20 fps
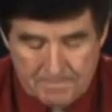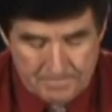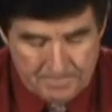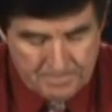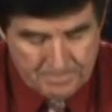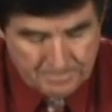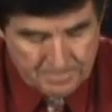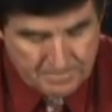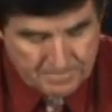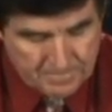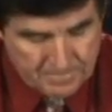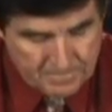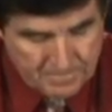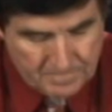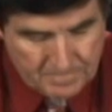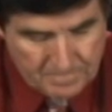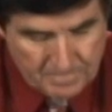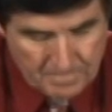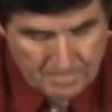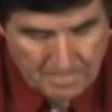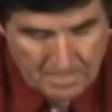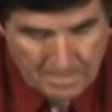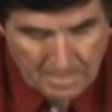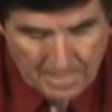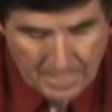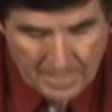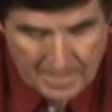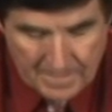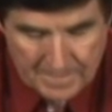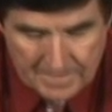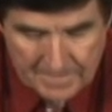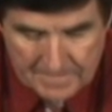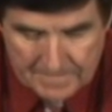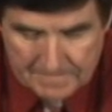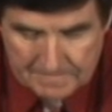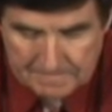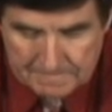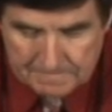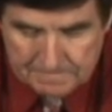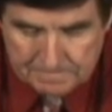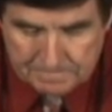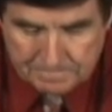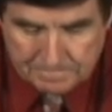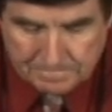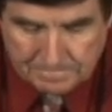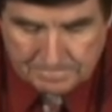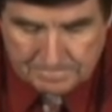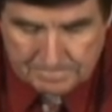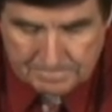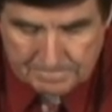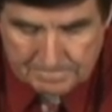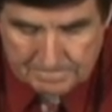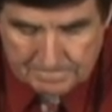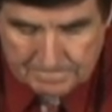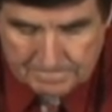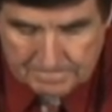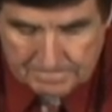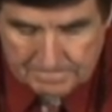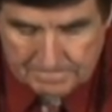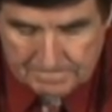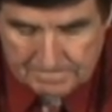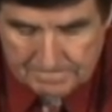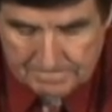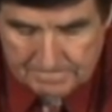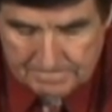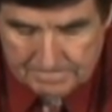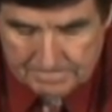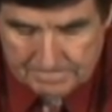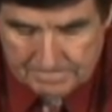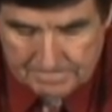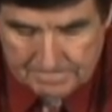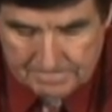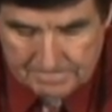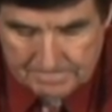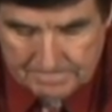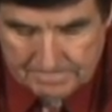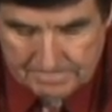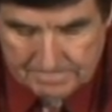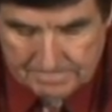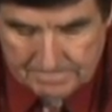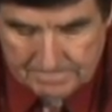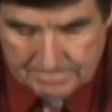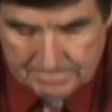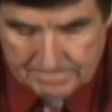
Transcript: Nobody speaks.